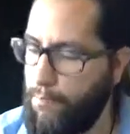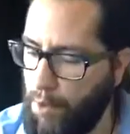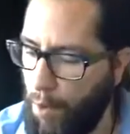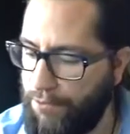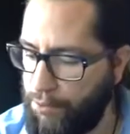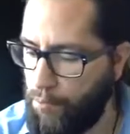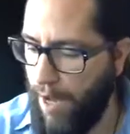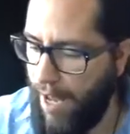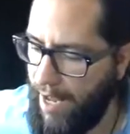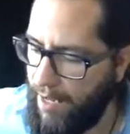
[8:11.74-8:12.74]
going through
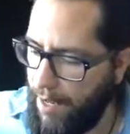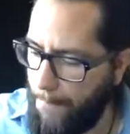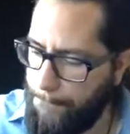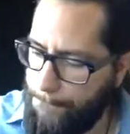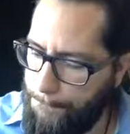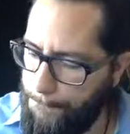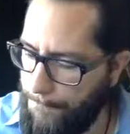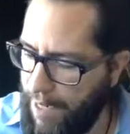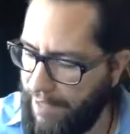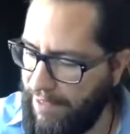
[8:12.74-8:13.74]
my
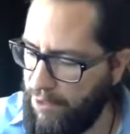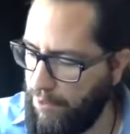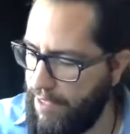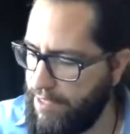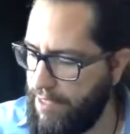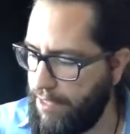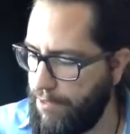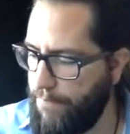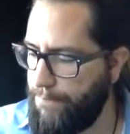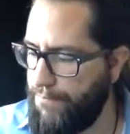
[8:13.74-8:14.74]
little list
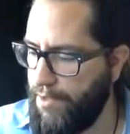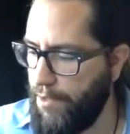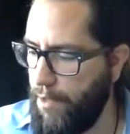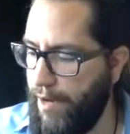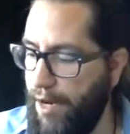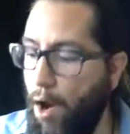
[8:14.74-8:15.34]
here, all right?